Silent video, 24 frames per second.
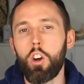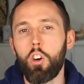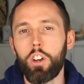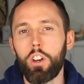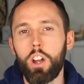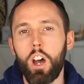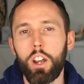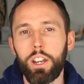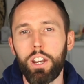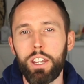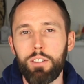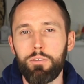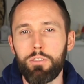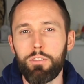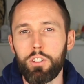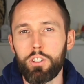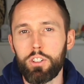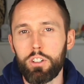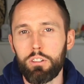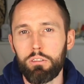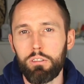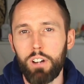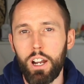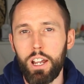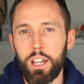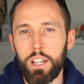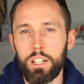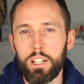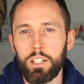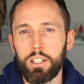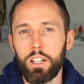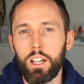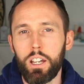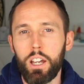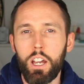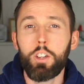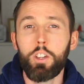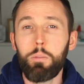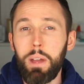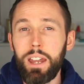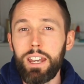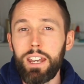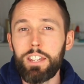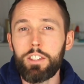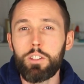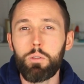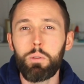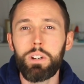on uneven terrain. You may
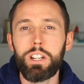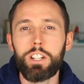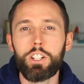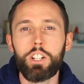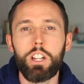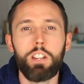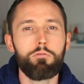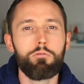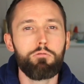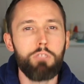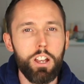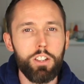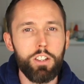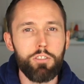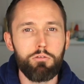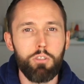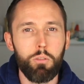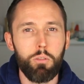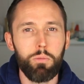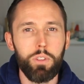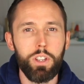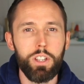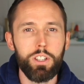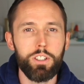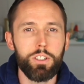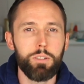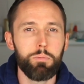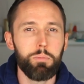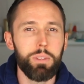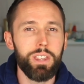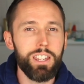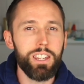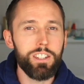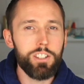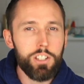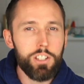need to initially rest from this, but then